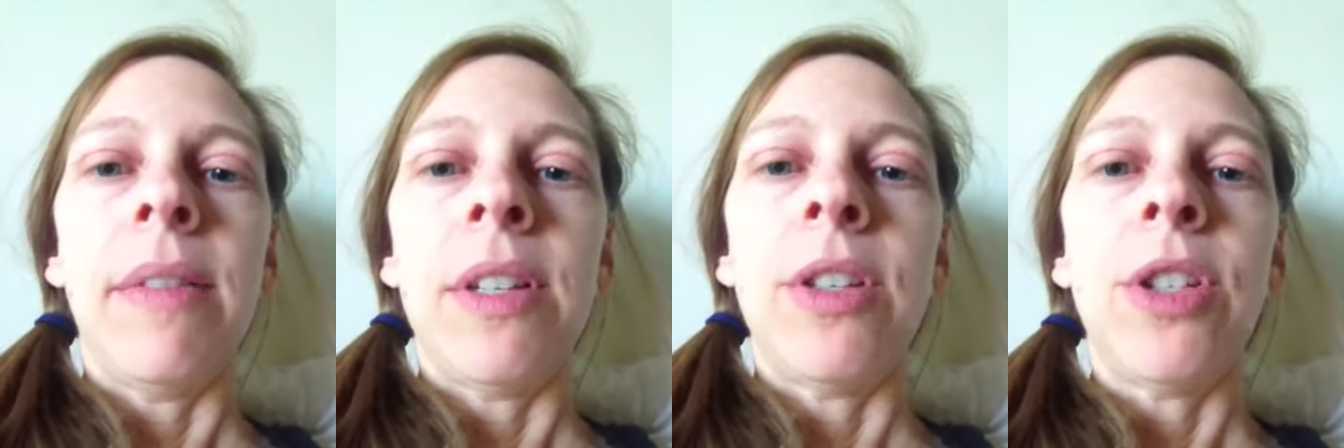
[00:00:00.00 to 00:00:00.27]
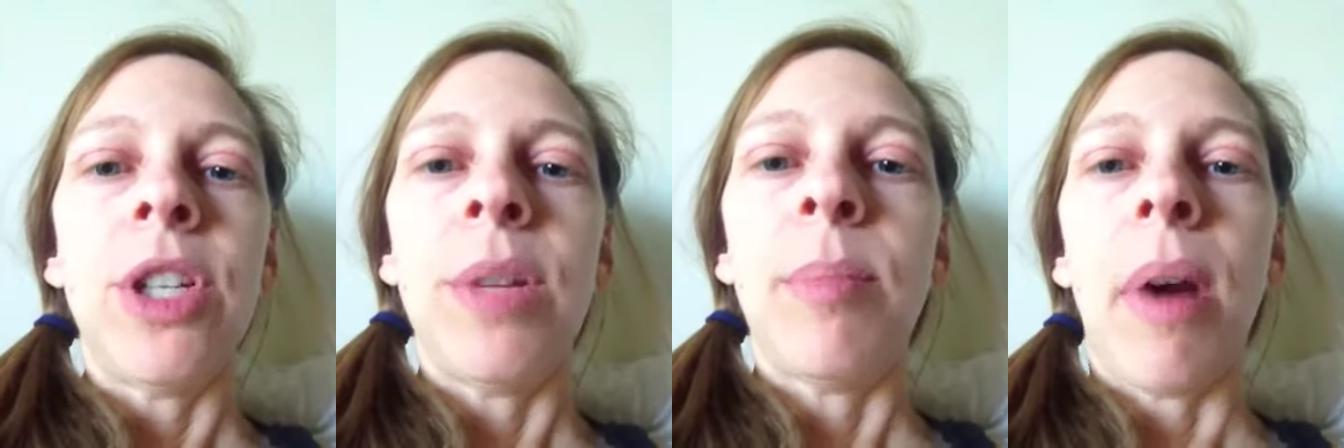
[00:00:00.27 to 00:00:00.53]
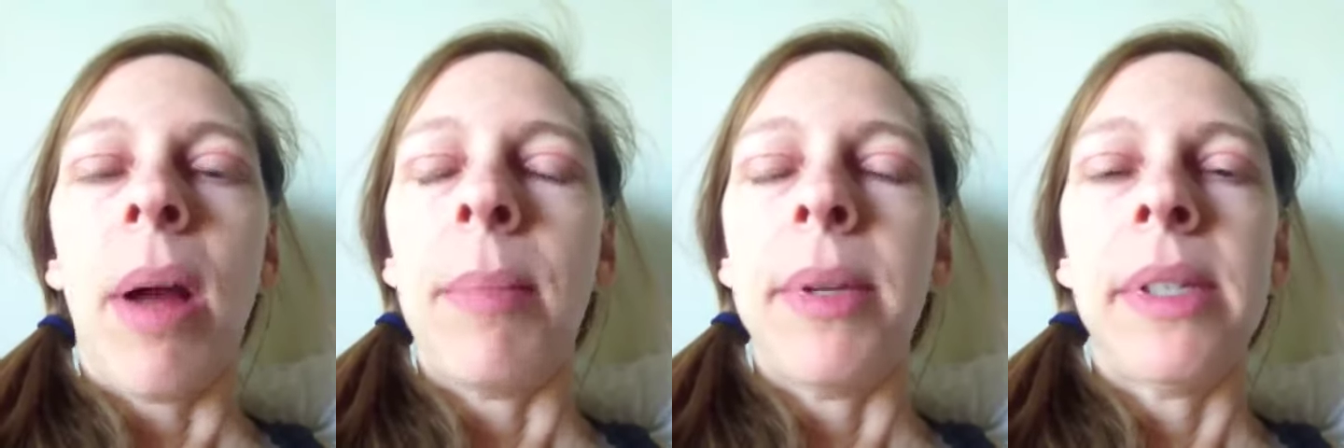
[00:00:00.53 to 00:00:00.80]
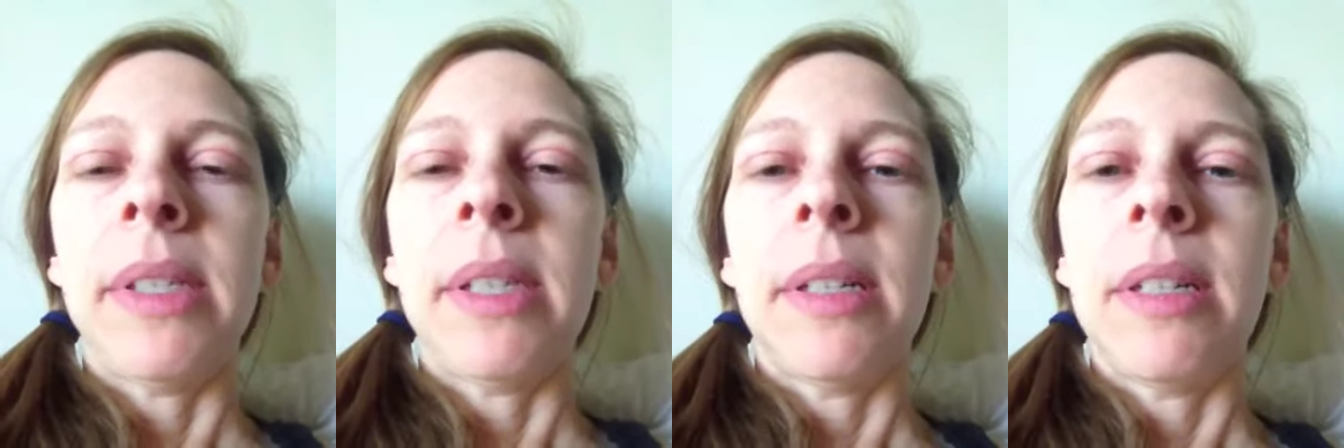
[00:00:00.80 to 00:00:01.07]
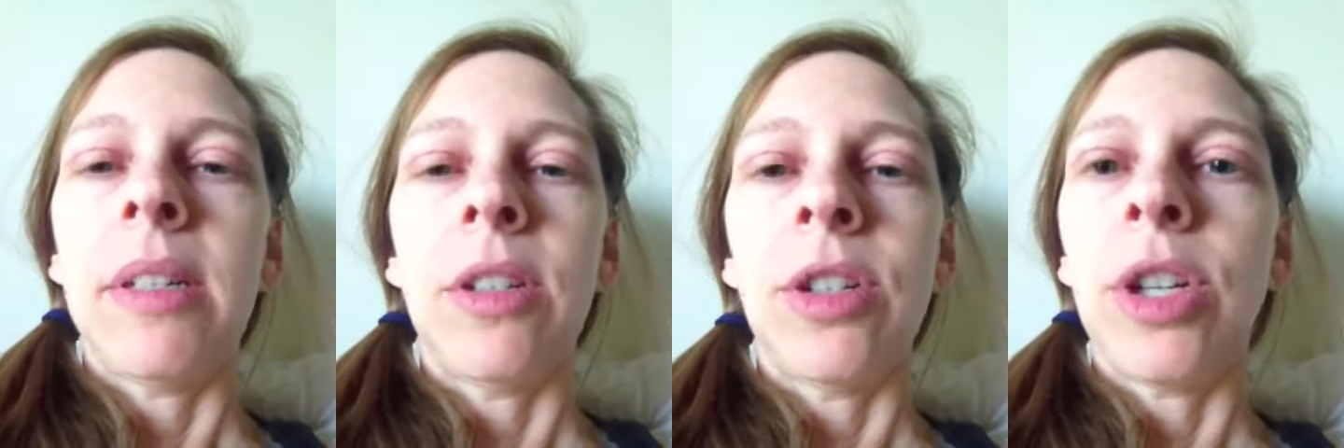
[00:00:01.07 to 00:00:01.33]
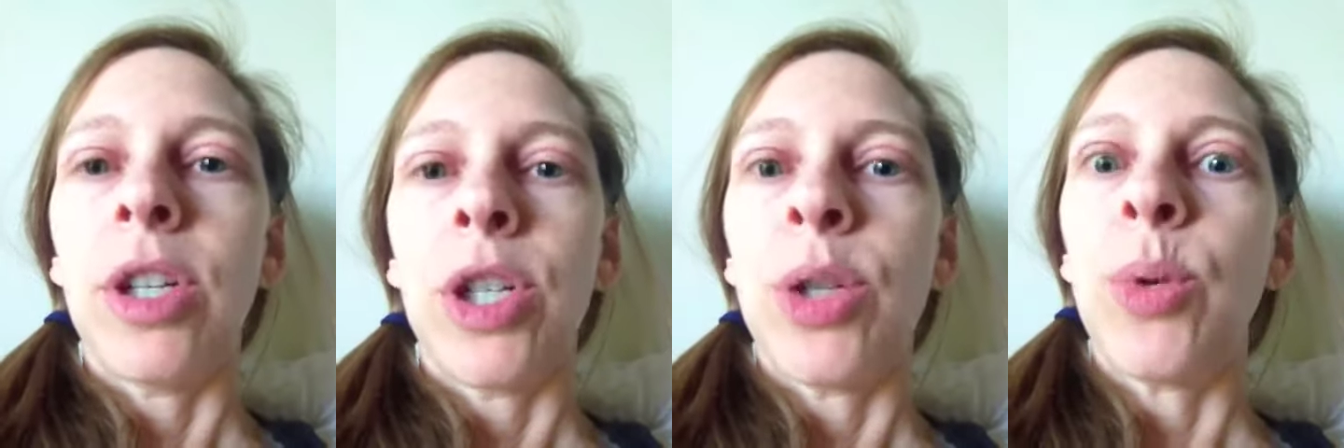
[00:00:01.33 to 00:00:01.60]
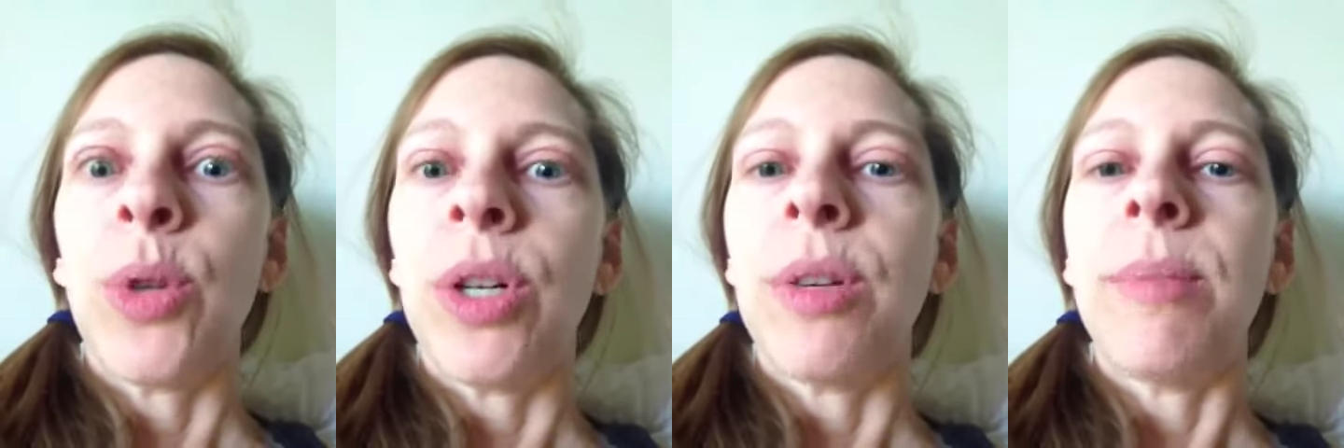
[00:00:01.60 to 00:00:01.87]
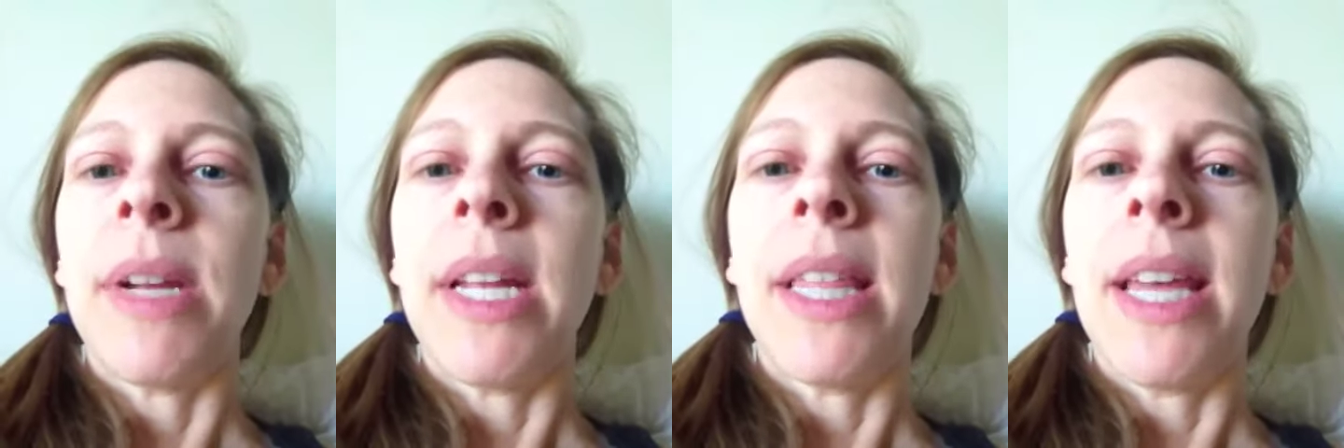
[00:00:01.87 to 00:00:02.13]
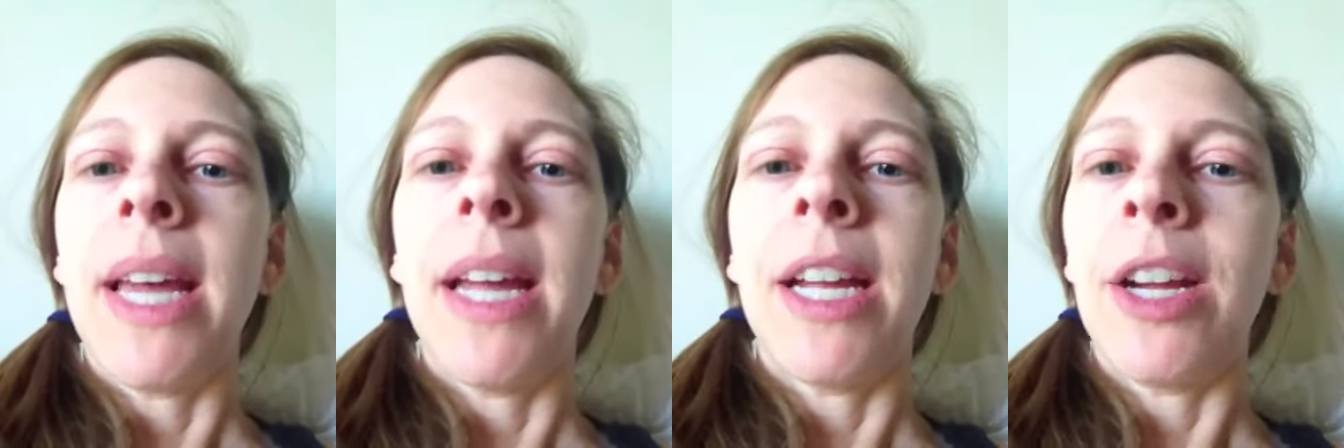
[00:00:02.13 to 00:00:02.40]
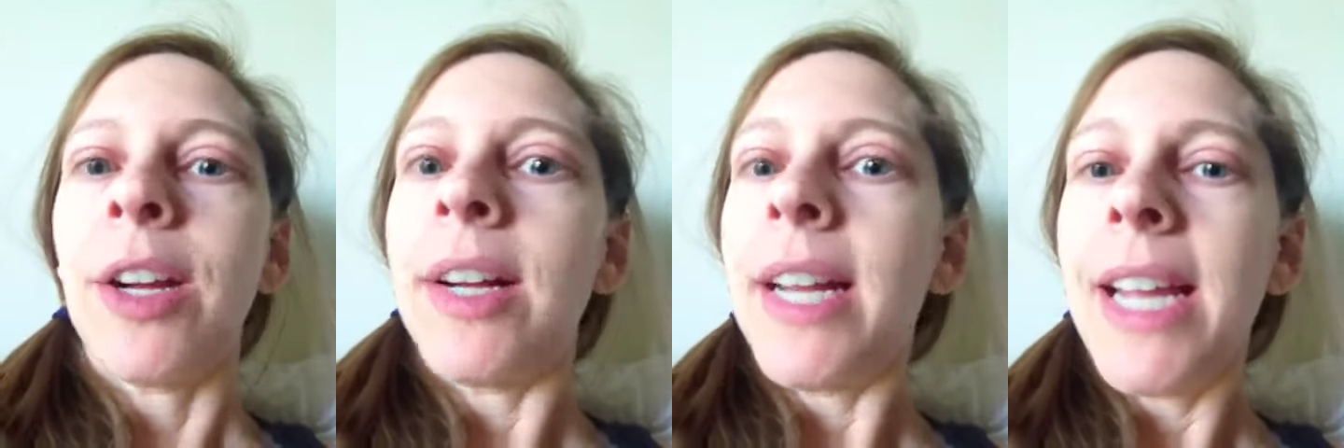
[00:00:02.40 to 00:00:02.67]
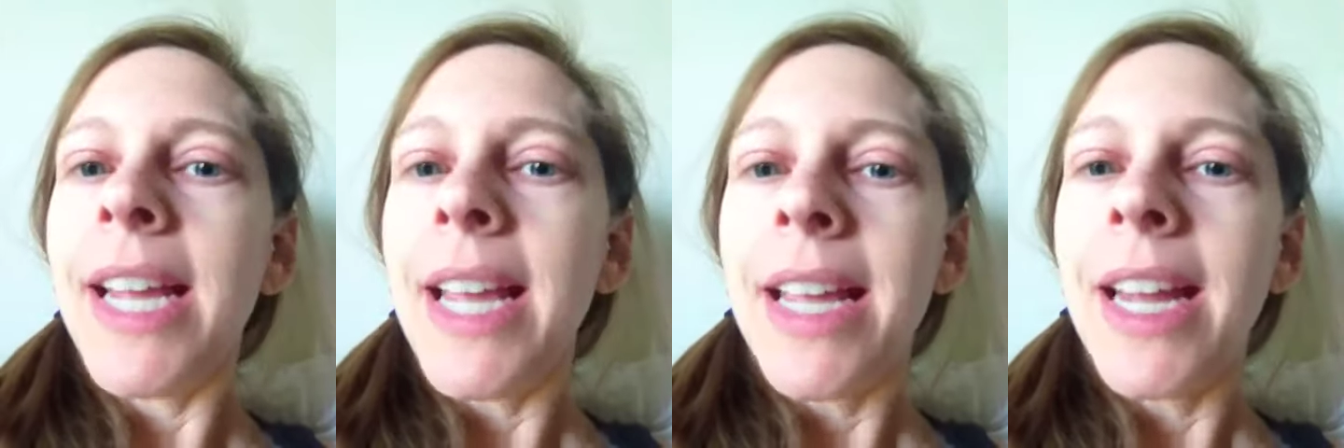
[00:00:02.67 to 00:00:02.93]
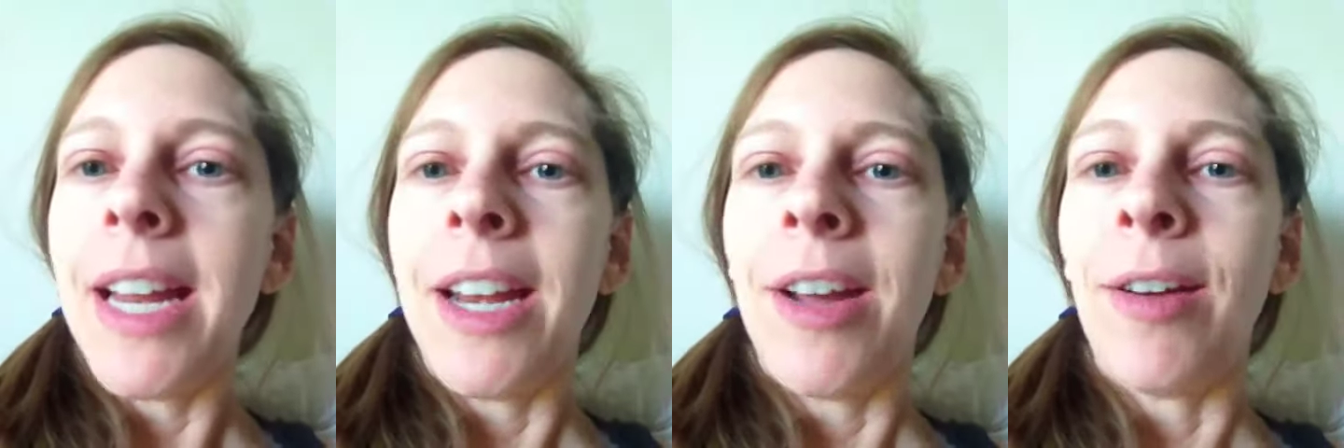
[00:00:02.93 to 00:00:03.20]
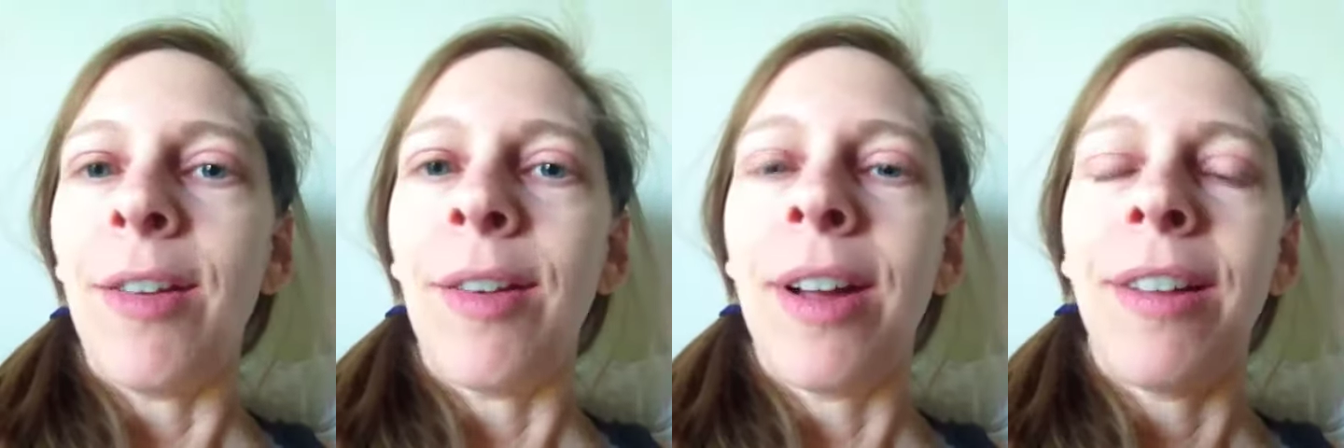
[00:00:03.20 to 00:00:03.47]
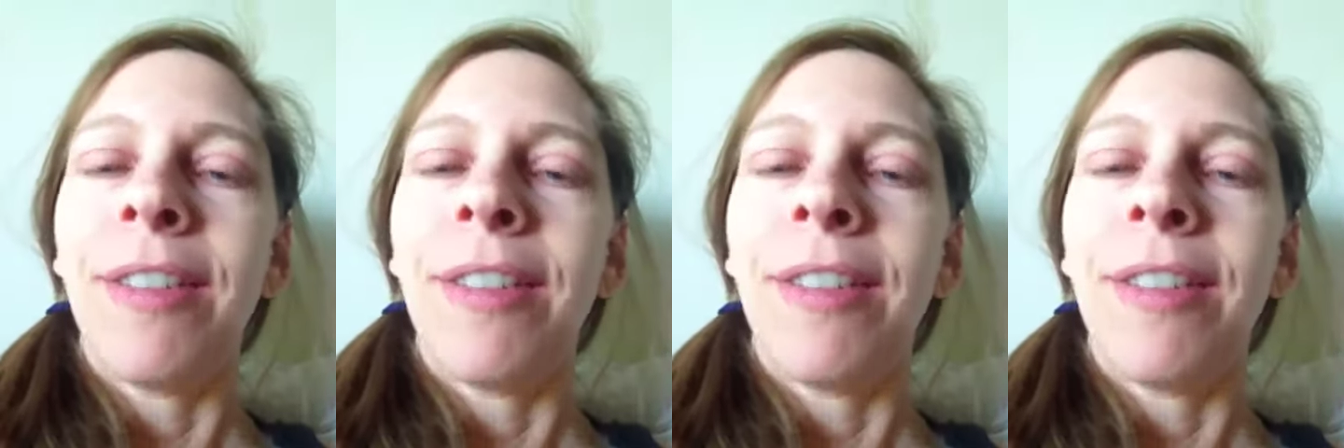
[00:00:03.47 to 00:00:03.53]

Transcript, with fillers: and she promised and assured me that you're gonna get, you know,